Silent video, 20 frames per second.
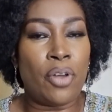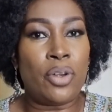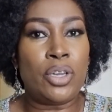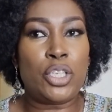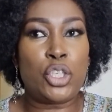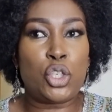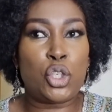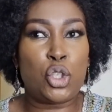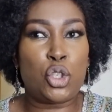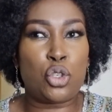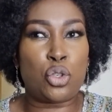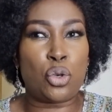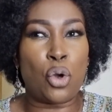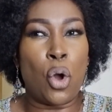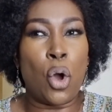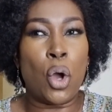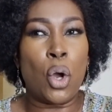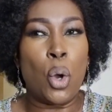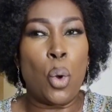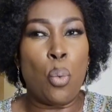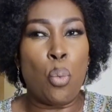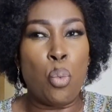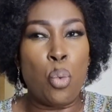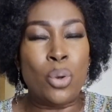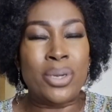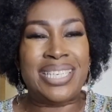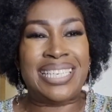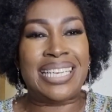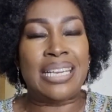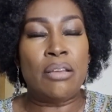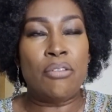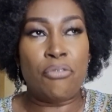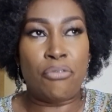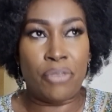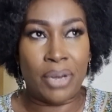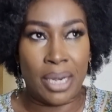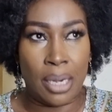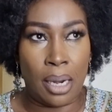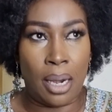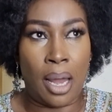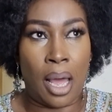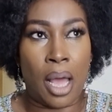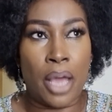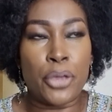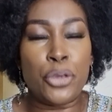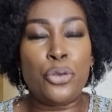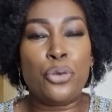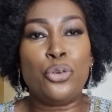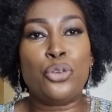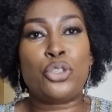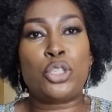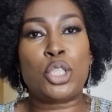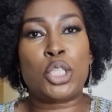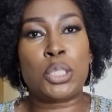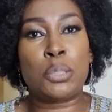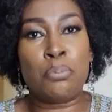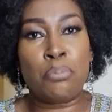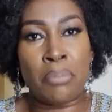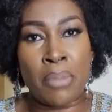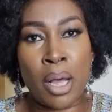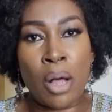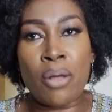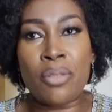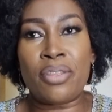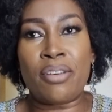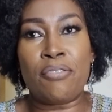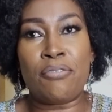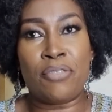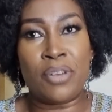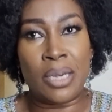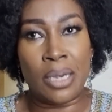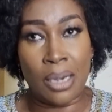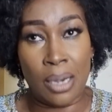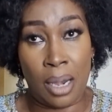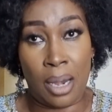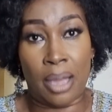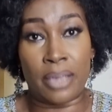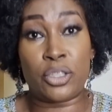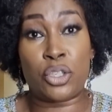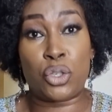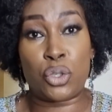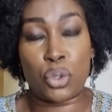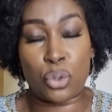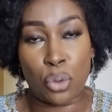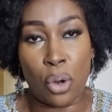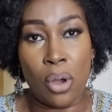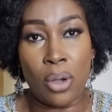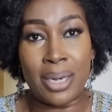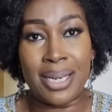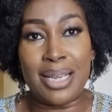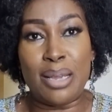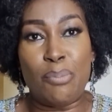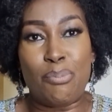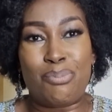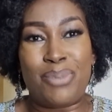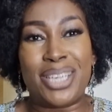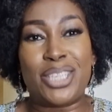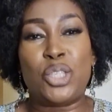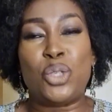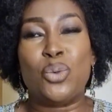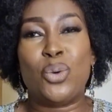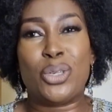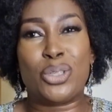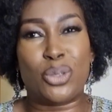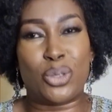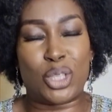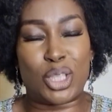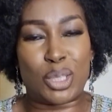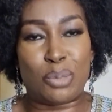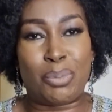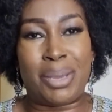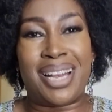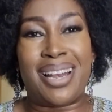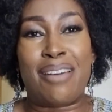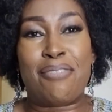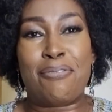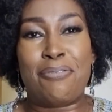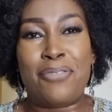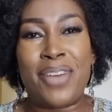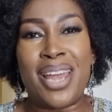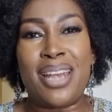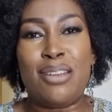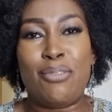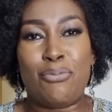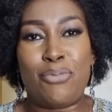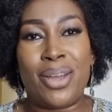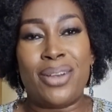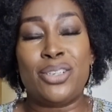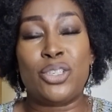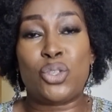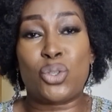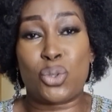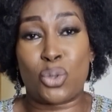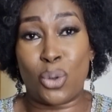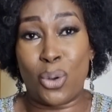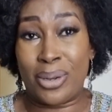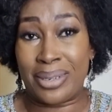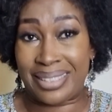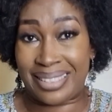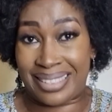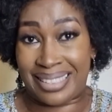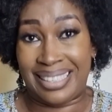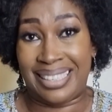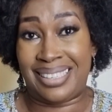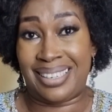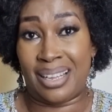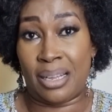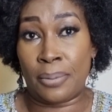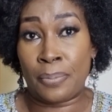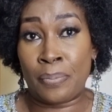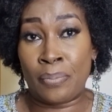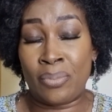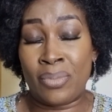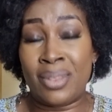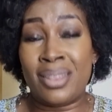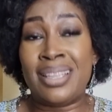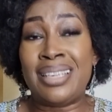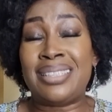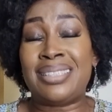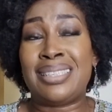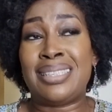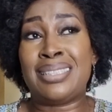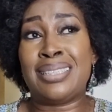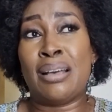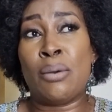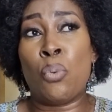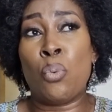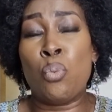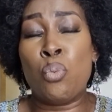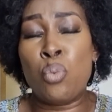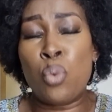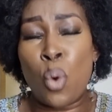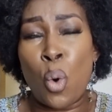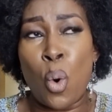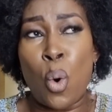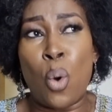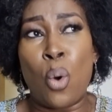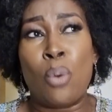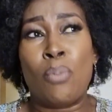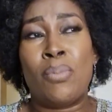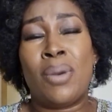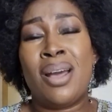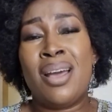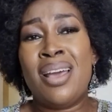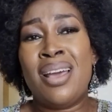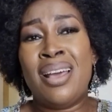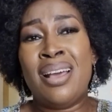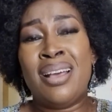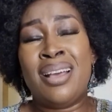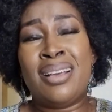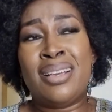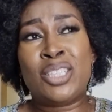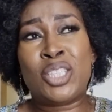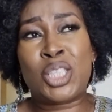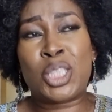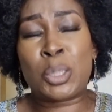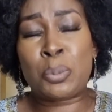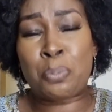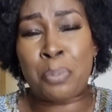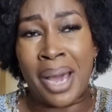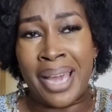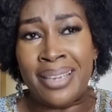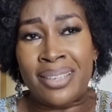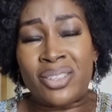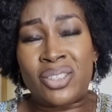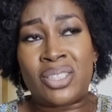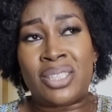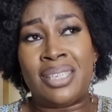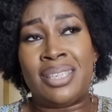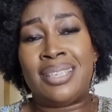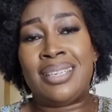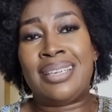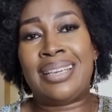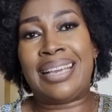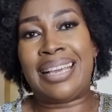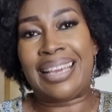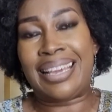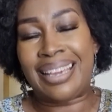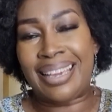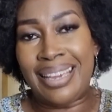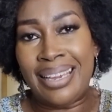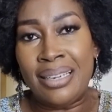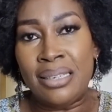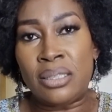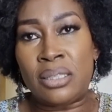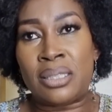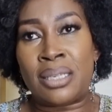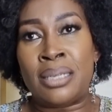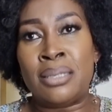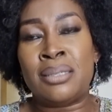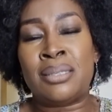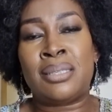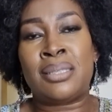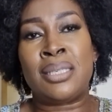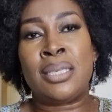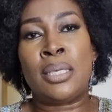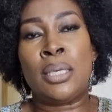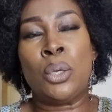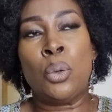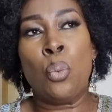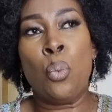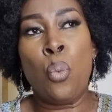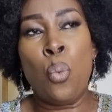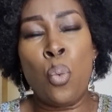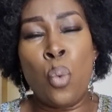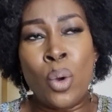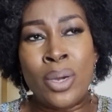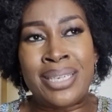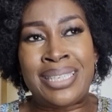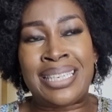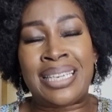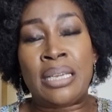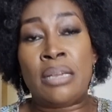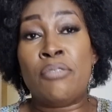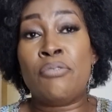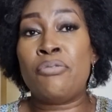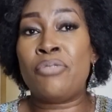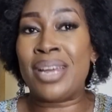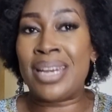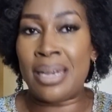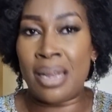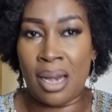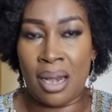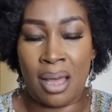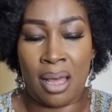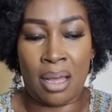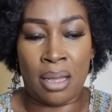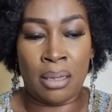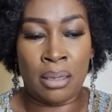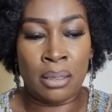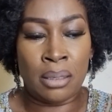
strong woody vanilla. You smell the vanilla strongly, but you also smell a very, very strong cedar. This is a warm, spicy, incensey, woody vanilla.